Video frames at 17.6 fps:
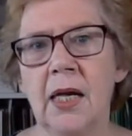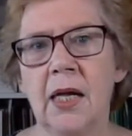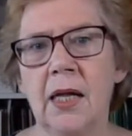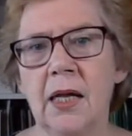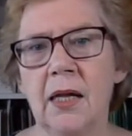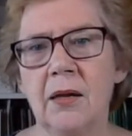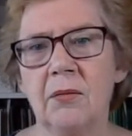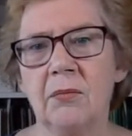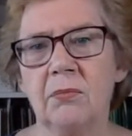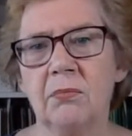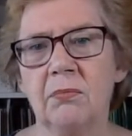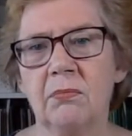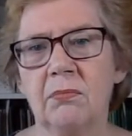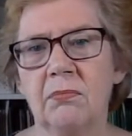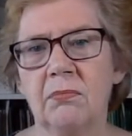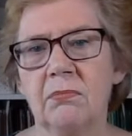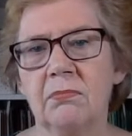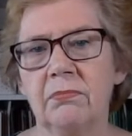
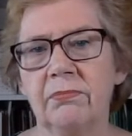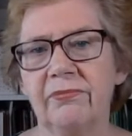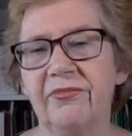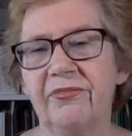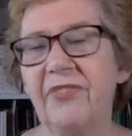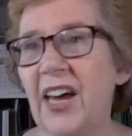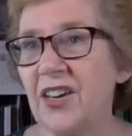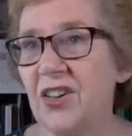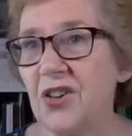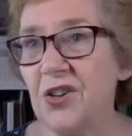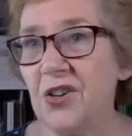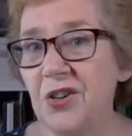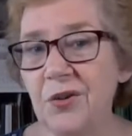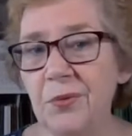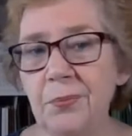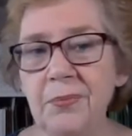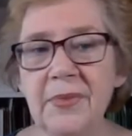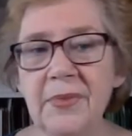um,
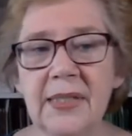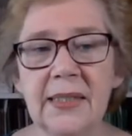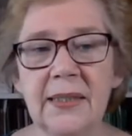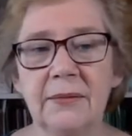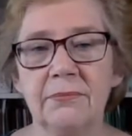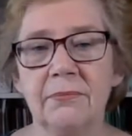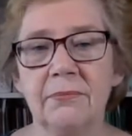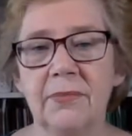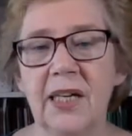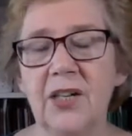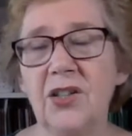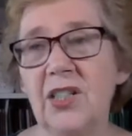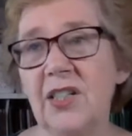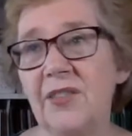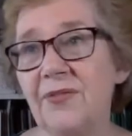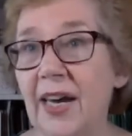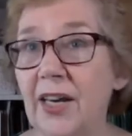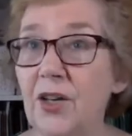vacuums. He
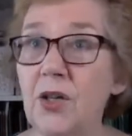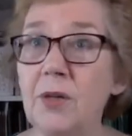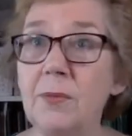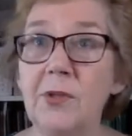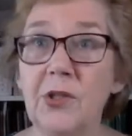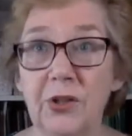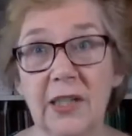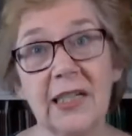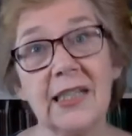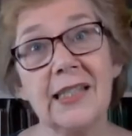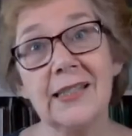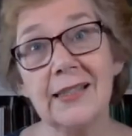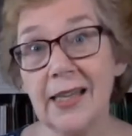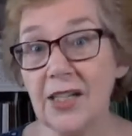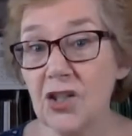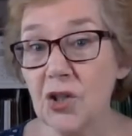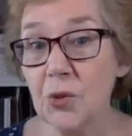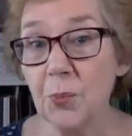usually vacuums during
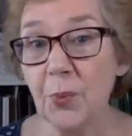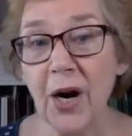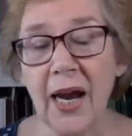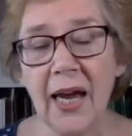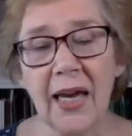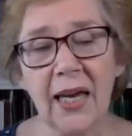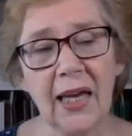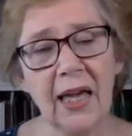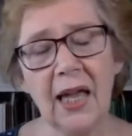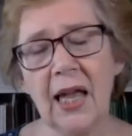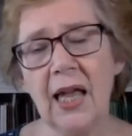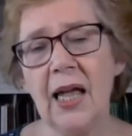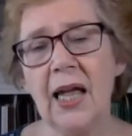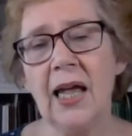his lunch break.